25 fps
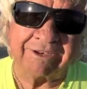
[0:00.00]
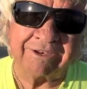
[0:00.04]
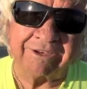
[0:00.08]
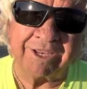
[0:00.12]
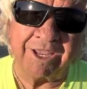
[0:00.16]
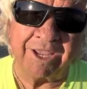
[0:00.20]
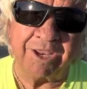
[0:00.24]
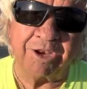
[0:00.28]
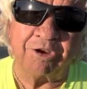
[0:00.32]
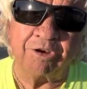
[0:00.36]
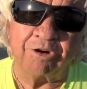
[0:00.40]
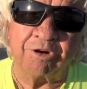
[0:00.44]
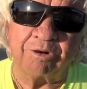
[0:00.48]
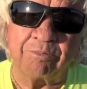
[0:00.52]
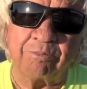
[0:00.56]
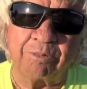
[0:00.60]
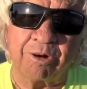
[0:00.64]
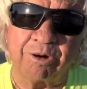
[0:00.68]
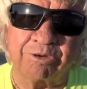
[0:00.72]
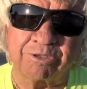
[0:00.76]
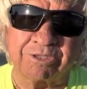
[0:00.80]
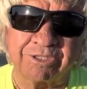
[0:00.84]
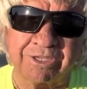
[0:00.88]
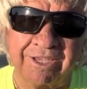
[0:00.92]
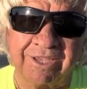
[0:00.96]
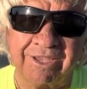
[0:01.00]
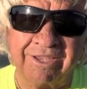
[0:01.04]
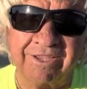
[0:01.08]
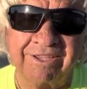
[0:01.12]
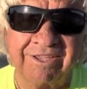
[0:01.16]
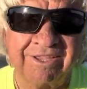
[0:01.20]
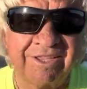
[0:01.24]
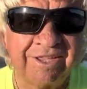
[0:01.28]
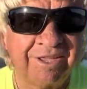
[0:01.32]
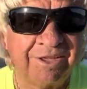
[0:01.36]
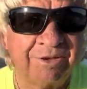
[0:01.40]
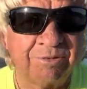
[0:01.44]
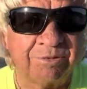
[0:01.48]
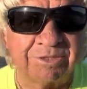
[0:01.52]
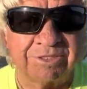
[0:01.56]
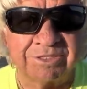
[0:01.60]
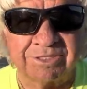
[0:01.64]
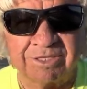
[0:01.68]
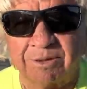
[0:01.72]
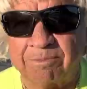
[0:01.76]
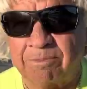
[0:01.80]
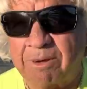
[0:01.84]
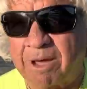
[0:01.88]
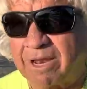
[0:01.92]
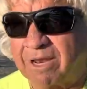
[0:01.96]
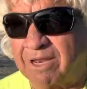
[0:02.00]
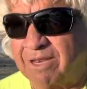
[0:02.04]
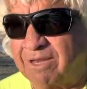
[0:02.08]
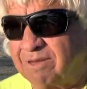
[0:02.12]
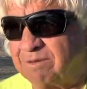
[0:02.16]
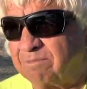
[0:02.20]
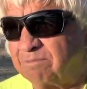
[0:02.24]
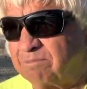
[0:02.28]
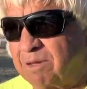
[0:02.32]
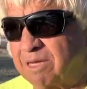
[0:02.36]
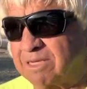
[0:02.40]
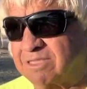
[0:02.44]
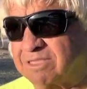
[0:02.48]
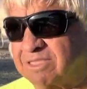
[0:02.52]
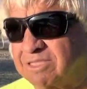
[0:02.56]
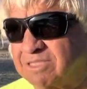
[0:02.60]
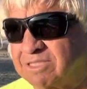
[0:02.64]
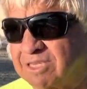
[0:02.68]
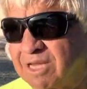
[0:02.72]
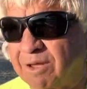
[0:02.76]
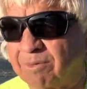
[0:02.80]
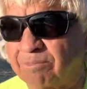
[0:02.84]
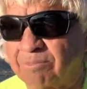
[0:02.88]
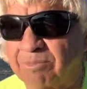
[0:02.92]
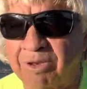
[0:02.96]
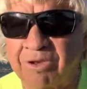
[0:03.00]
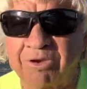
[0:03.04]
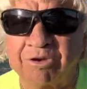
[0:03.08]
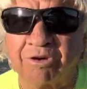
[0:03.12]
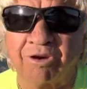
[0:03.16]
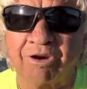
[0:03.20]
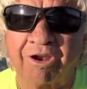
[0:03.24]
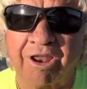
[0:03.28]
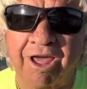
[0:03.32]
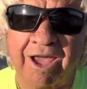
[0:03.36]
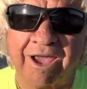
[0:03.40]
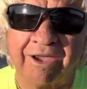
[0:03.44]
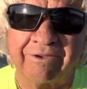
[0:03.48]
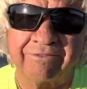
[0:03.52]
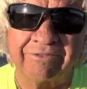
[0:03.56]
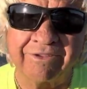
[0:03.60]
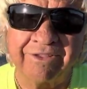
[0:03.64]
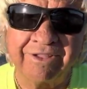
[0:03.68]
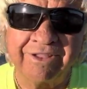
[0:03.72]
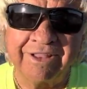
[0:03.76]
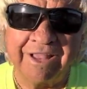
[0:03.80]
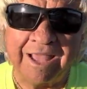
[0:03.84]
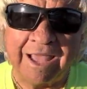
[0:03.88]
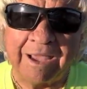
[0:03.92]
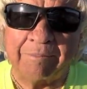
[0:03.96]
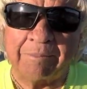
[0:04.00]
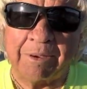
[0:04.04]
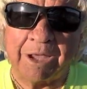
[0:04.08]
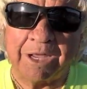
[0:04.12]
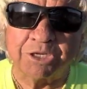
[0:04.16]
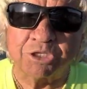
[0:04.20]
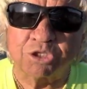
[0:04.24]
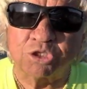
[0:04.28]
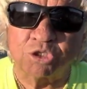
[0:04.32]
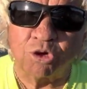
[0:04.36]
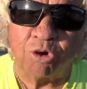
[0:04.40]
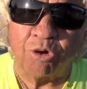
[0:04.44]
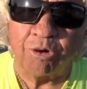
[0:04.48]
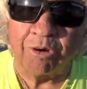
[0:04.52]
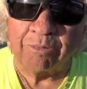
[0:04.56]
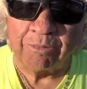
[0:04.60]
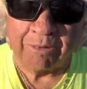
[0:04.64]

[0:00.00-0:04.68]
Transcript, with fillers: tender mercy? When somebody messes up in your life, how about showing them a